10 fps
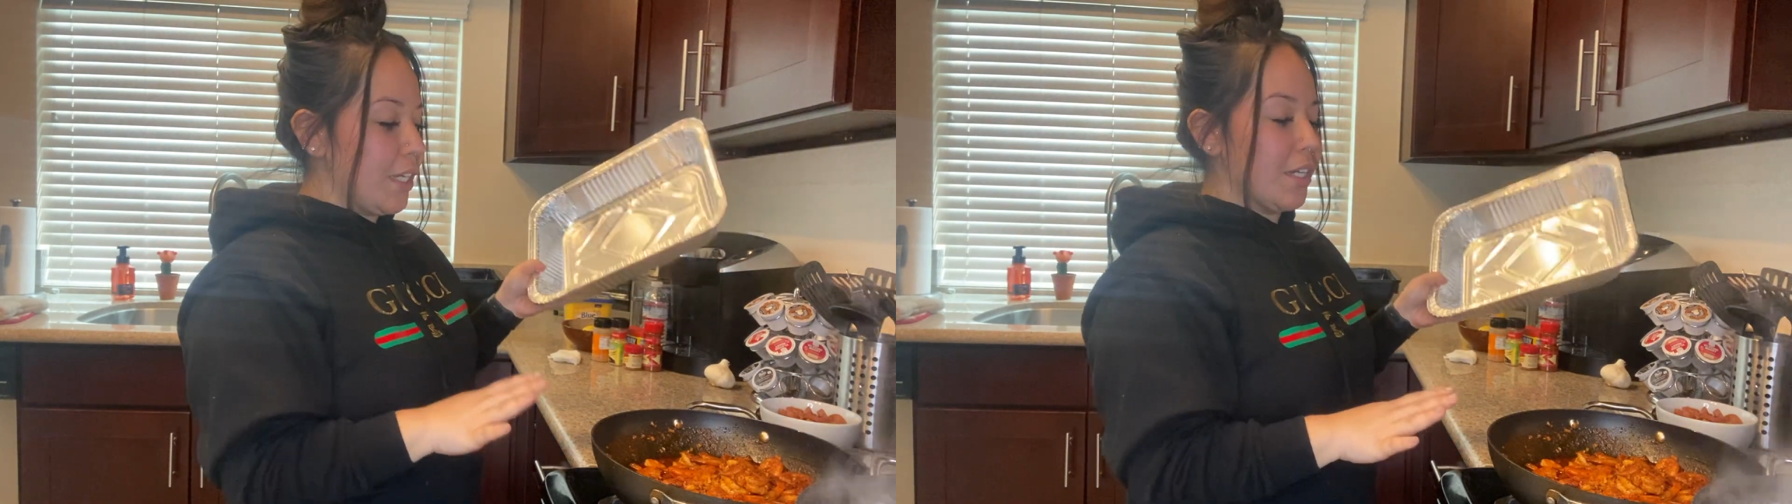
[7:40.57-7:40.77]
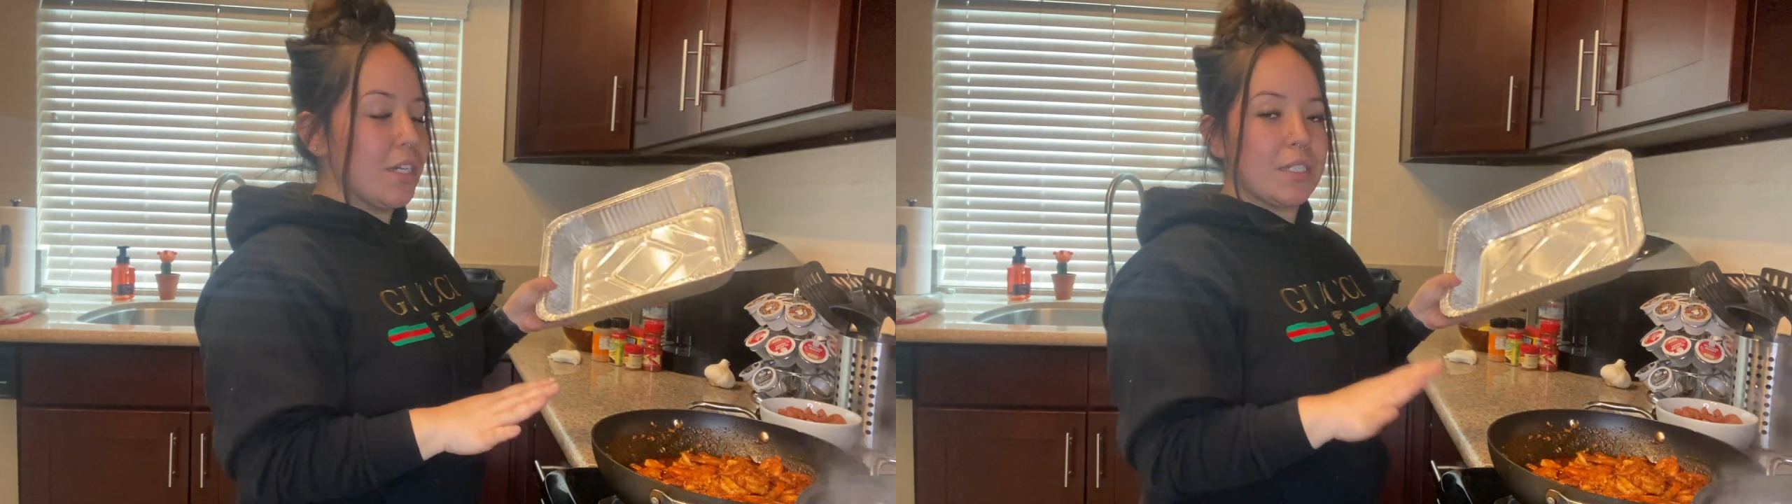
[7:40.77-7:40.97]

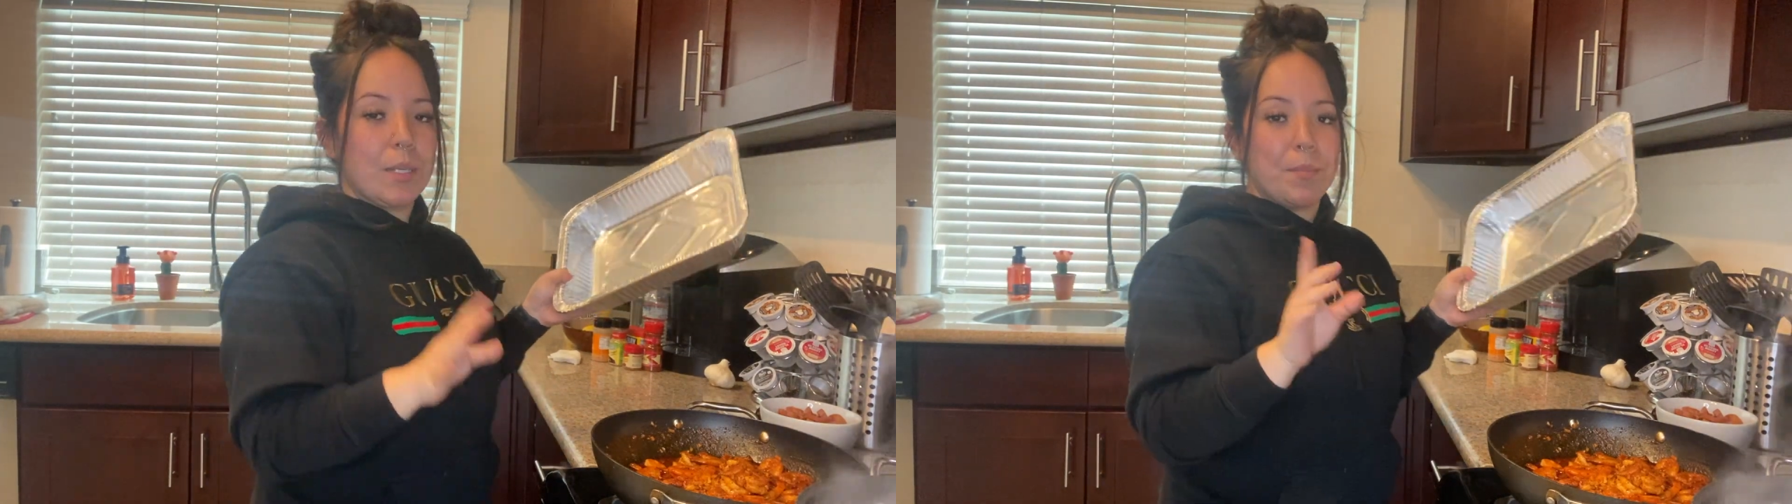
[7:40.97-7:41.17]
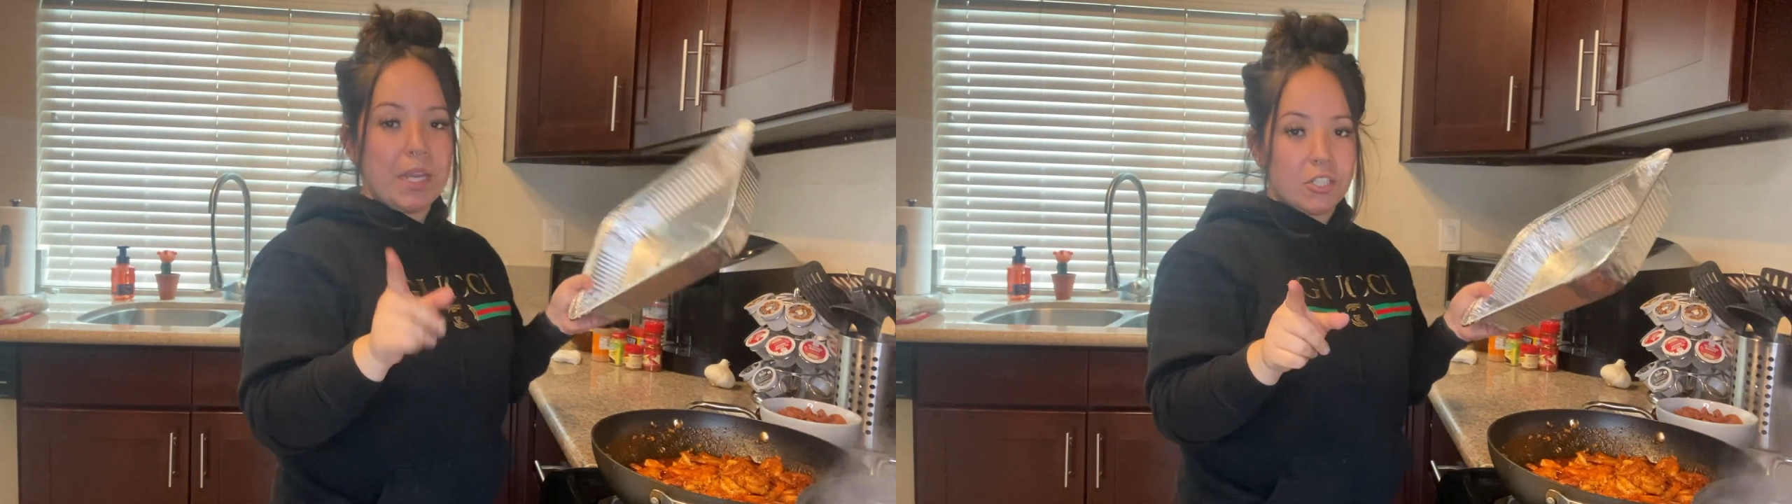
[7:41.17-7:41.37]

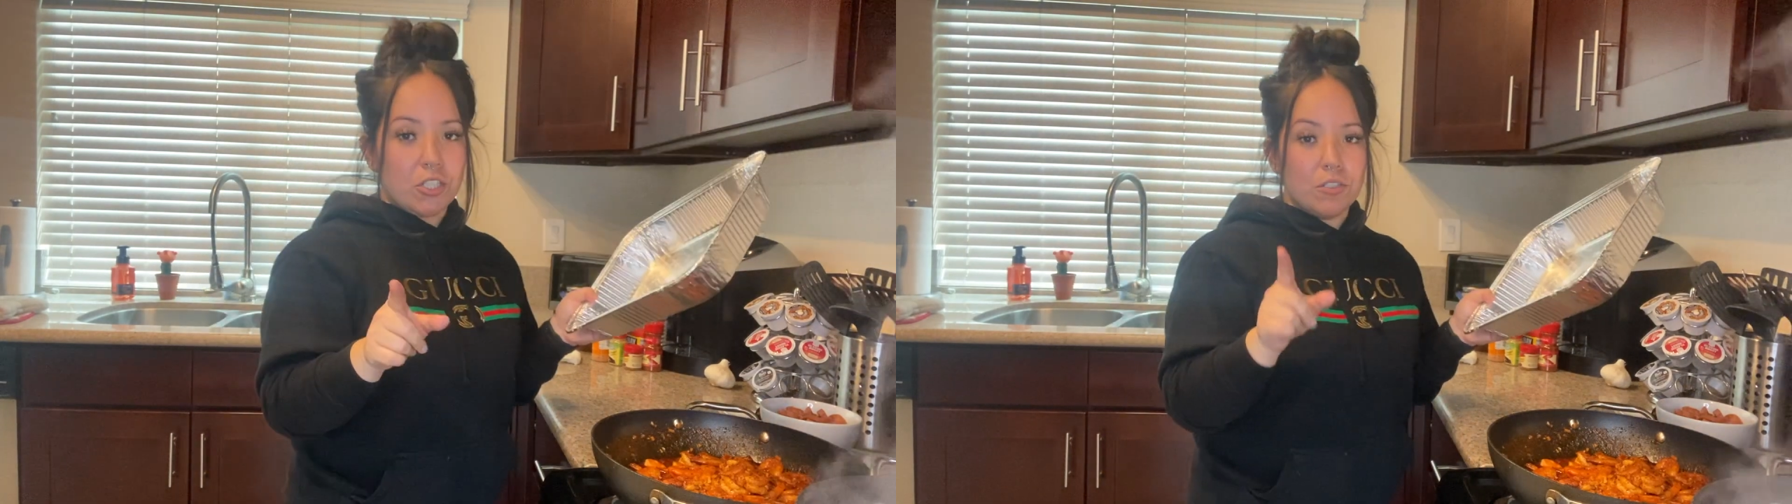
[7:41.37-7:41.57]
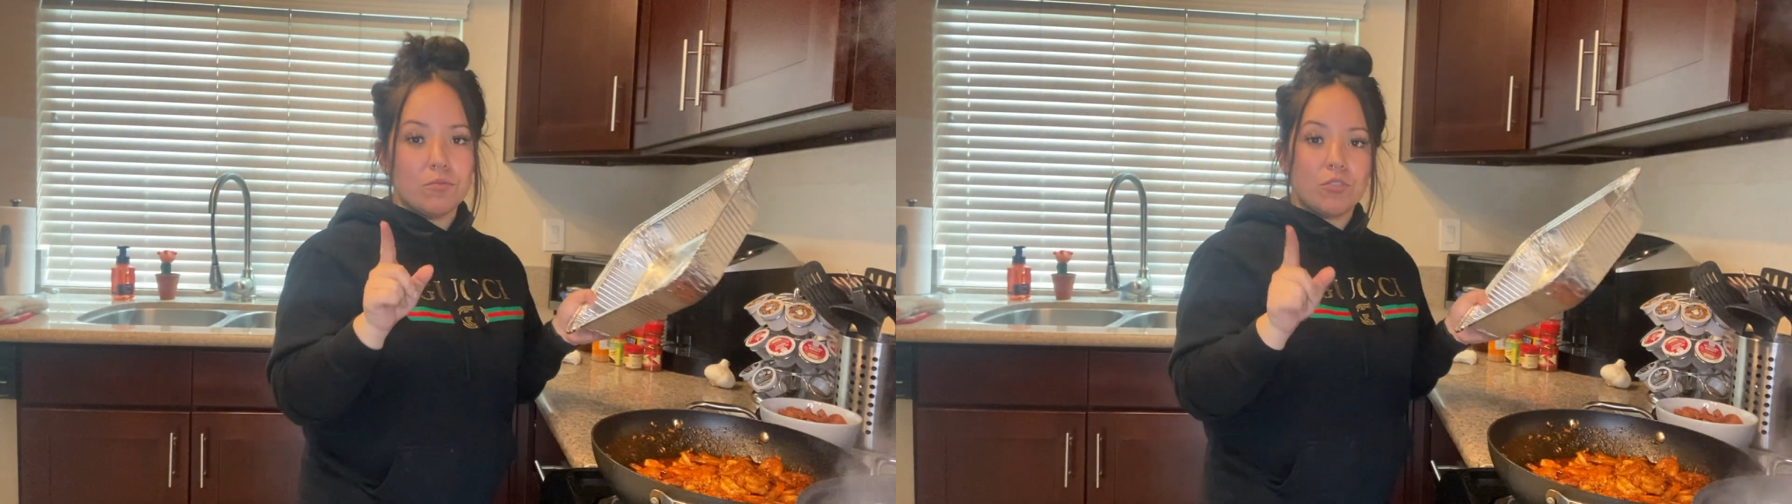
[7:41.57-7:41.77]
cooked, make
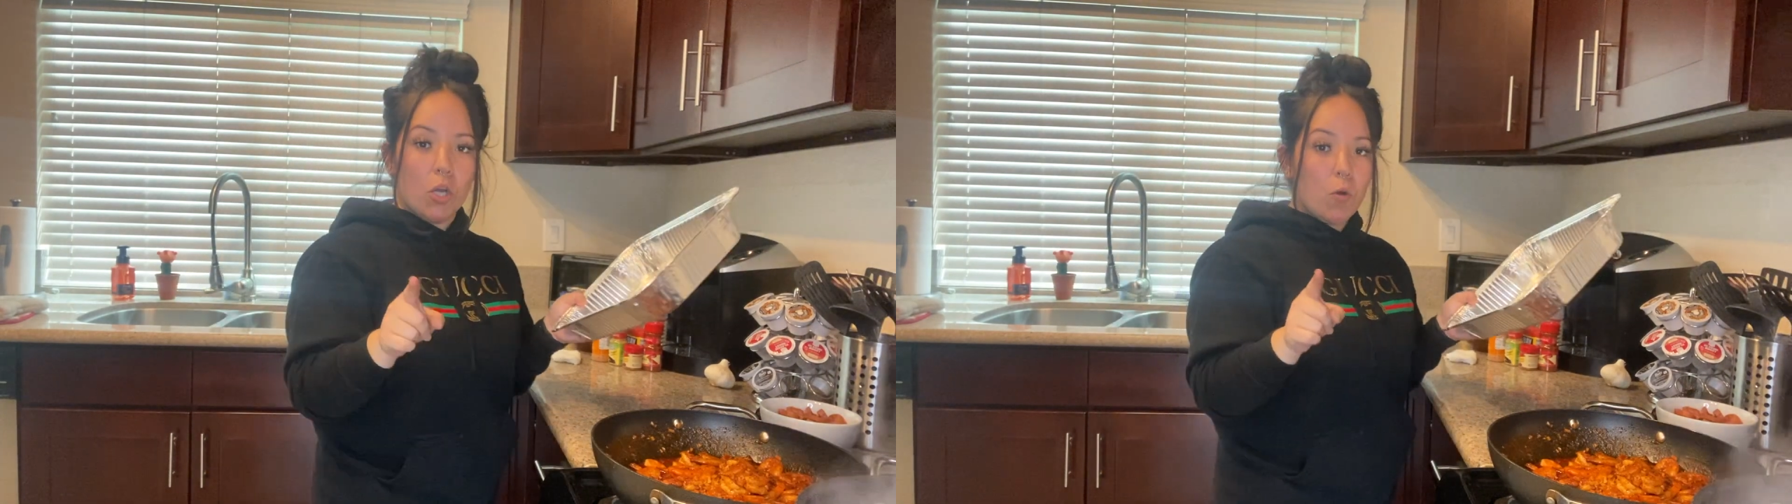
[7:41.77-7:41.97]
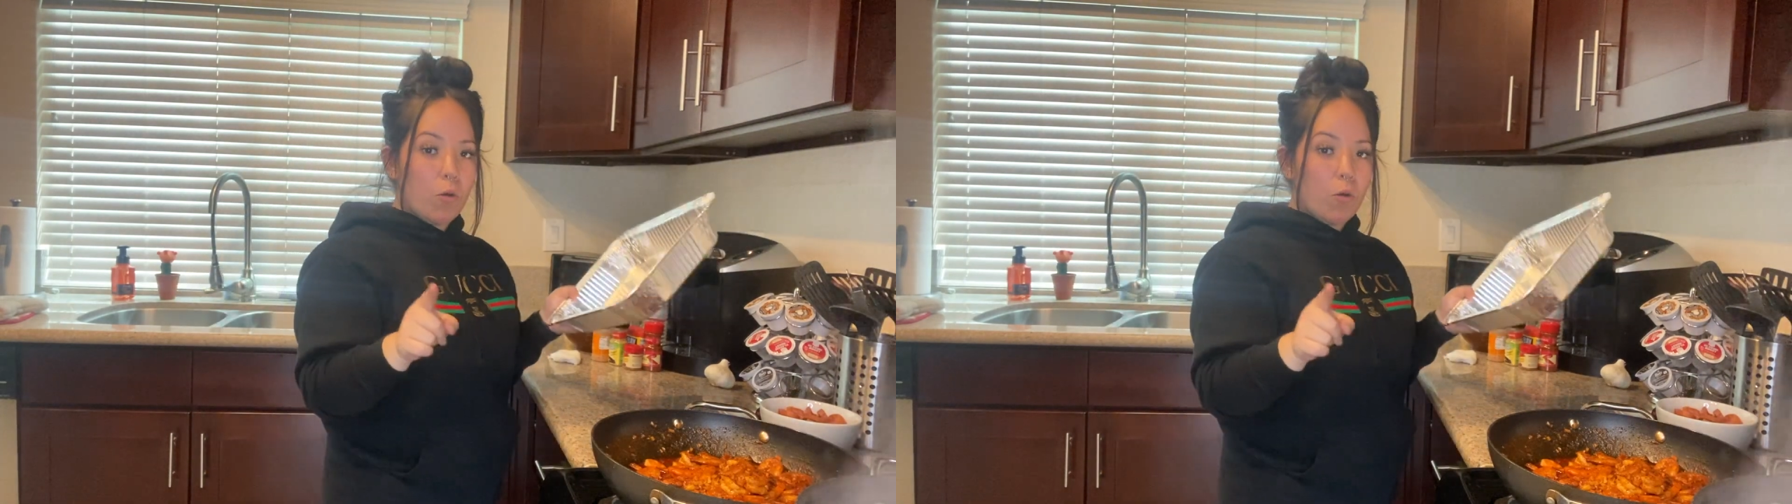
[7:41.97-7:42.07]
sure you don't